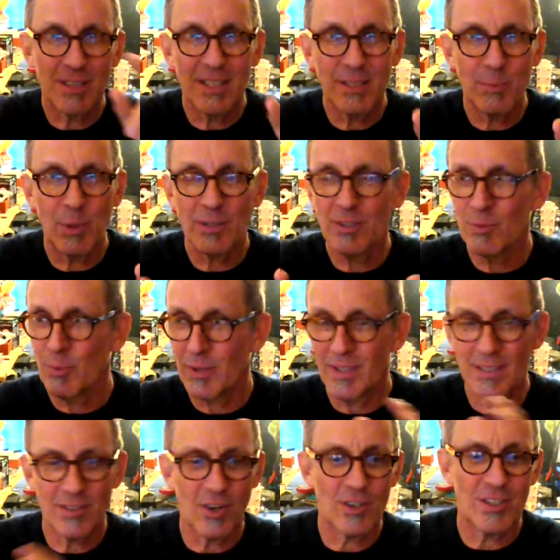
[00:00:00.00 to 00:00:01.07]
of these puzzles, but
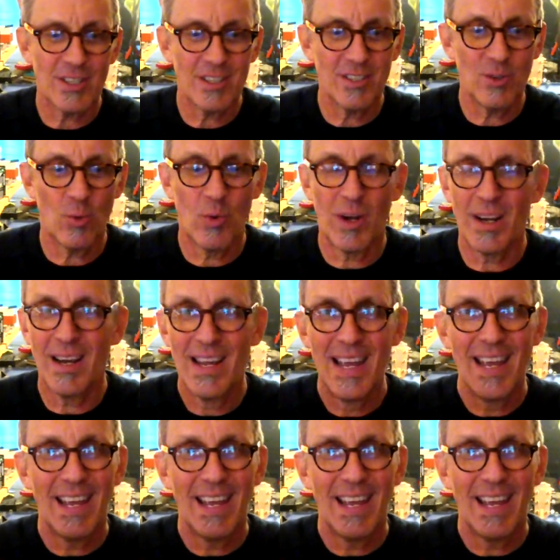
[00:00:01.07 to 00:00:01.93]
this artisanal one,